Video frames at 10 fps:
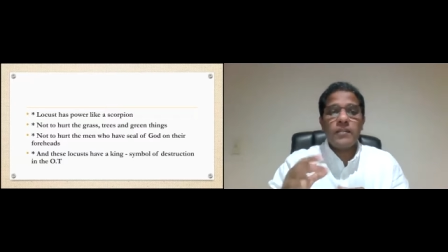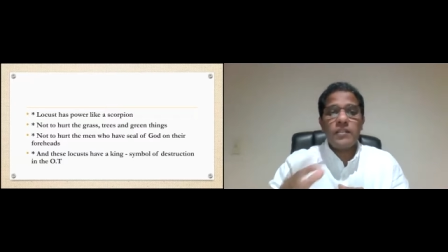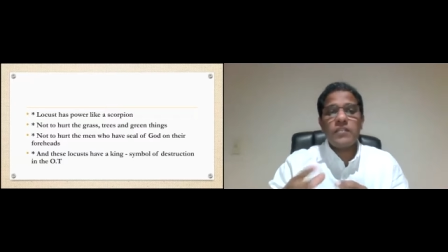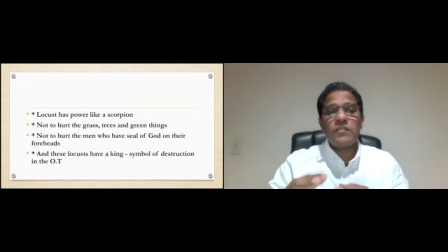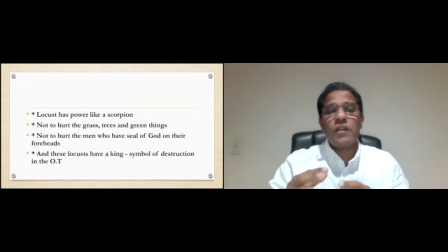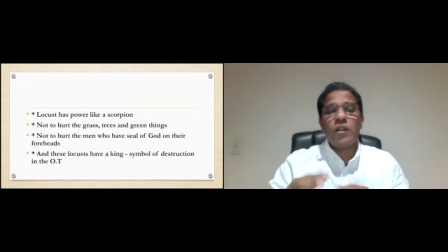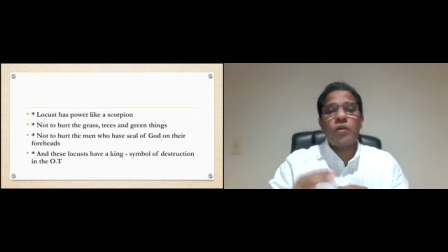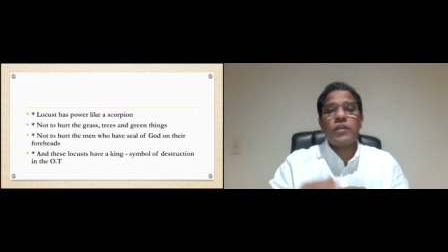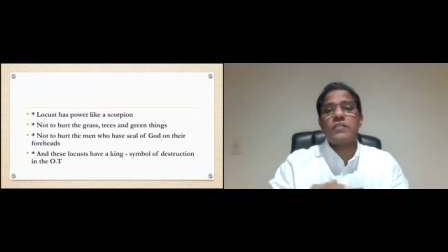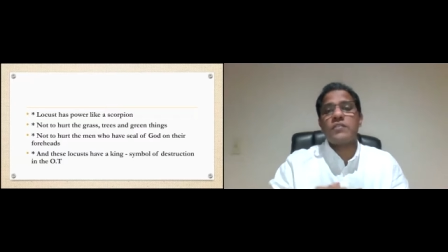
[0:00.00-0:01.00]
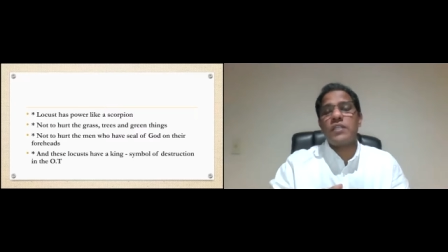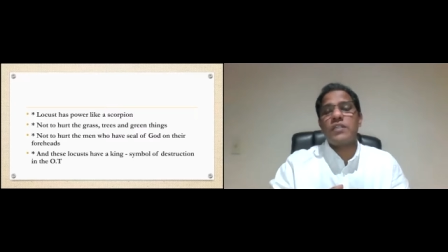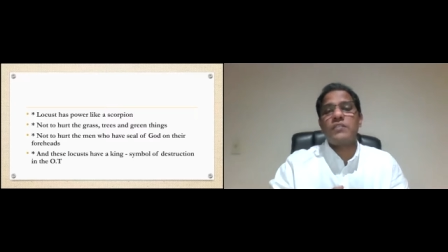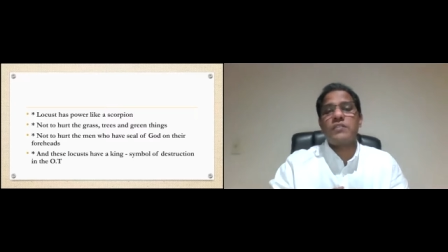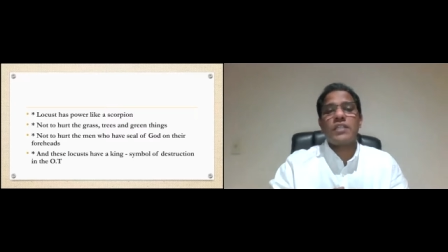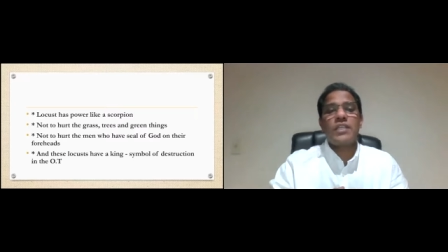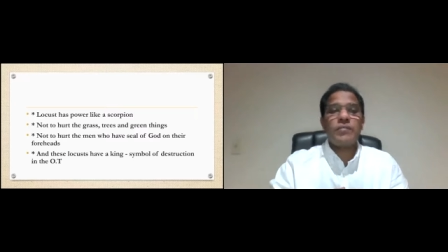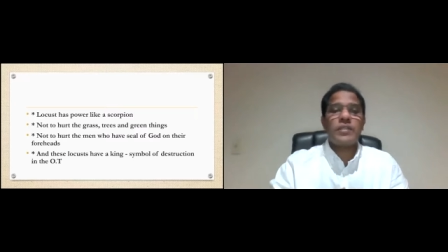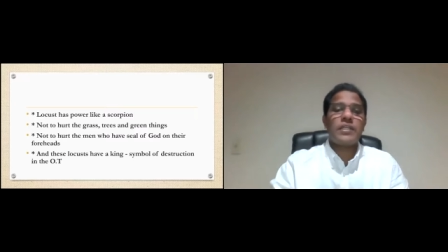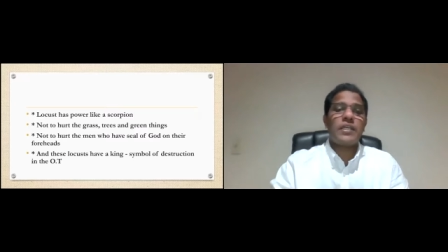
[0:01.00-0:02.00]
this locust is
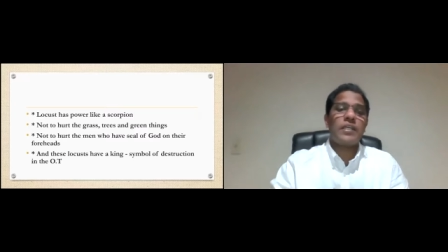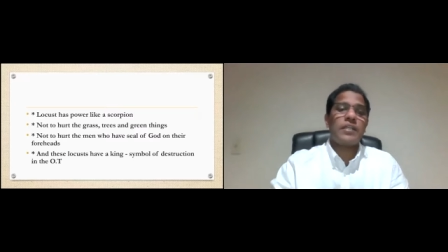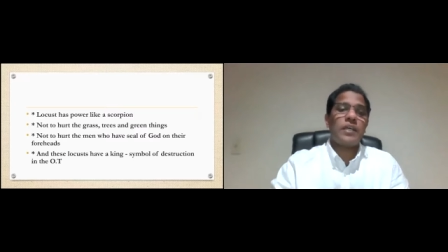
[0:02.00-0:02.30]
given an,